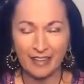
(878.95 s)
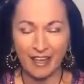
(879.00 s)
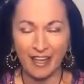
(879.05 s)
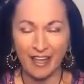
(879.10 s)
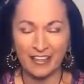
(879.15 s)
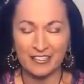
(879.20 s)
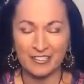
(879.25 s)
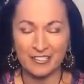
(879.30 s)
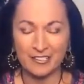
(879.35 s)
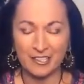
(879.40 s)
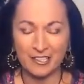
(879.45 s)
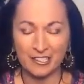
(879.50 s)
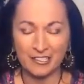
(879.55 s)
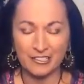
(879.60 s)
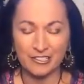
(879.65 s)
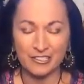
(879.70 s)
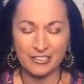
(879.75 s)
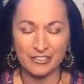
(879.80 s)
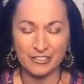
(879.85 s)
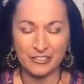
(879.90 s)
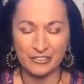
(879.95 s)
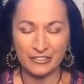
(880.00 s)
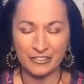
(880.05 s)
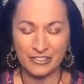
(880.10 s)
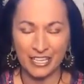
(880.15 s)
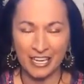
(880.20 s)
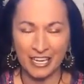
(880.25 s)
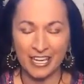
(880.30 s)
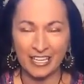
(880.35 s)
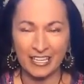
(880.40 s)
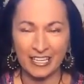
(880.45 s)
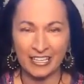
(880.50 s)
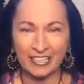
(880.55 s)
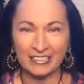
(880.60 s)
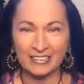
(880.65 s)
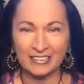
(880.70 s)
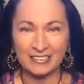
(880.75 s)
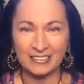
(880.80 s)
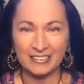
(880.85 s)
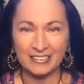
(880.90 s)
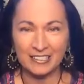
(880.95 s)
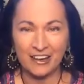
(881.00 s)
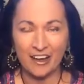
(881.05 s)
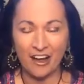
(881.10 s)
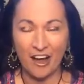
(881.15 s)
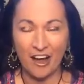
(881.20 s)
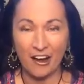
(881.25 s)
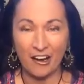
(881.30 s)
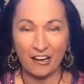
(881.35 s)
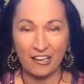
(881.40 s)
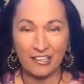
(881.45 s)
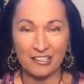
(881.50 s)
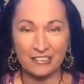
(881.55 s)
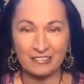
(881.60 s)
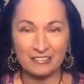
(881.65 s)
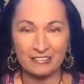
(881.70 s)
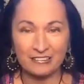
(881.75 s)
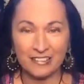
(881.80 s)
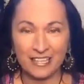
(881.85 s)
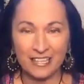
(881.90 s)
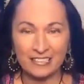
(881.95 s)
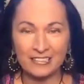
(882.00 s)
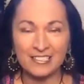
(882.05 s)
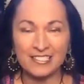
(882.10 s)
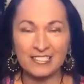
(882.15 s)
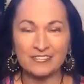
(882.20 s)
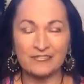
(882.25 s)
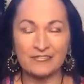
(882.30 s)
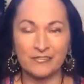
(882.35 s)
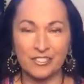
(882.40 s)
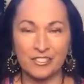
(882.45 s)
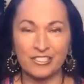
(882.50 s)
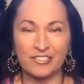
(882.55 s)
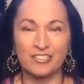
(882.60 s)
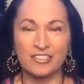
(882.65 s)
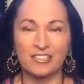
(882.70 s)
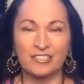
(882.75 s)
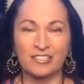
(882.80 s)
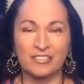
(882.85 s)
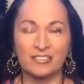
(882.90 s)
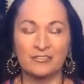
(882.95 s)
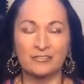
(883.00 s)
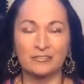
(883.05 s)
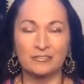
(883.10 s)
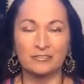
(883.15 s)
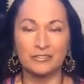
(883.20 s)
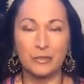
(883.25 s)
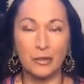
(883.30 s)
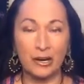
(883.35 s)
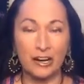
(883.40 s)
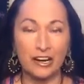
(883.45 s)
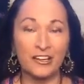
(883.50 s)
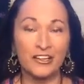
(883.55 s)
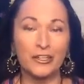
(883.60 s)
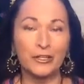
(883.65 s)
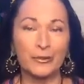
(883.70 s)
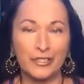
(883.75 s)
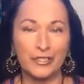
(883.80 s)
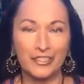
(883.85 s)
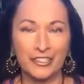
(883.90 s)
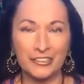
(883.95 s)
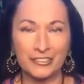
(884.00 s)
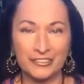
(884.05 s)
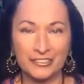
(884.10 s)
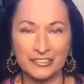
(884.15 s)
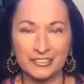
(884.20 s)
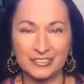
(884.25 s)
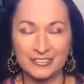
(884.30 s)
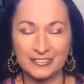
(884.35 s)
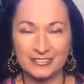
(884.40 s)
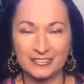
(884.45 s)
and start to create our collective vision for our new earth,